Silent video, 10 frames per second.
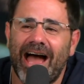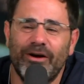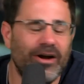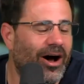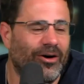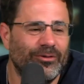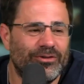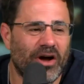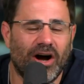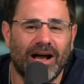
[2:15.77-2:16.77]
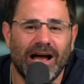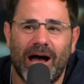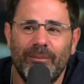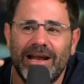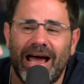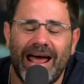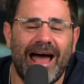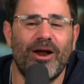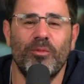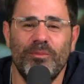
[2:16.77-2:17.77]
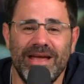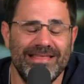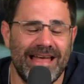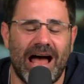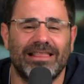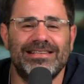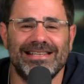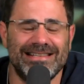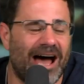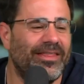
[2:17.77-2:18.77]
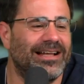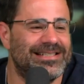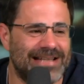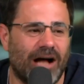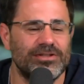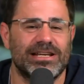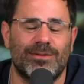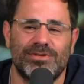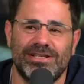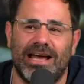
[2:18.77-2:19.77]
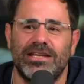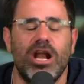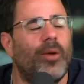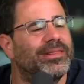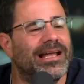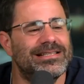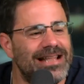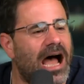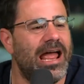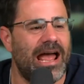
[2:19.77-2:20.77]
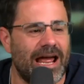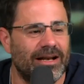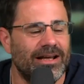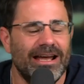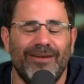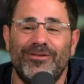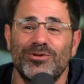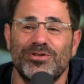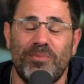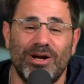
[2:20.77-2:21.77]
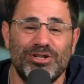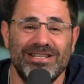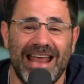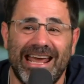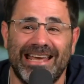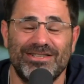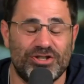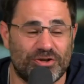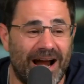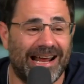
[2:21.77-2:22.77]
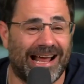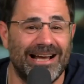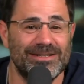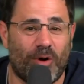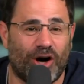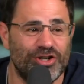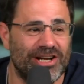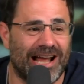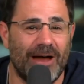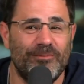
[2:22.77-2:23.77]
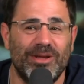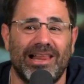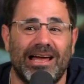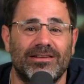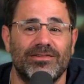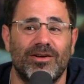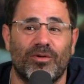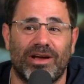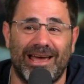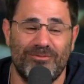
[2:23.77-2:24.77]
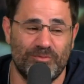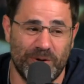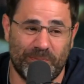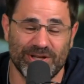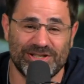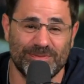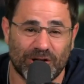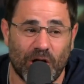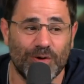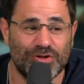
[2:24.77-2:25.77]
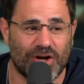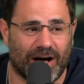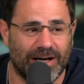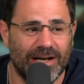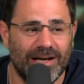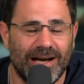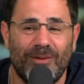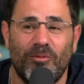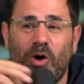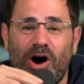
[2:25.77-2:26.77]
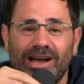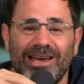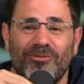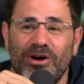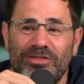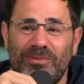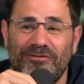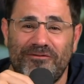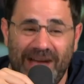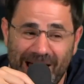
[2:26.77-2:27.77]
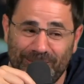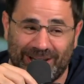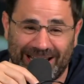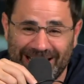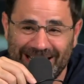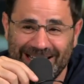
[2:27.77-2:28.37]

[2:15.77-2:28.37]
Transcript: I don't know dog. I mean, and I don't mean that. See, now that sounds like I'm, you know, but that's not it. If there was a bunch of naked straight guys marching, I'd be like, can we put some clothes on? Nah, I'm walking with my family.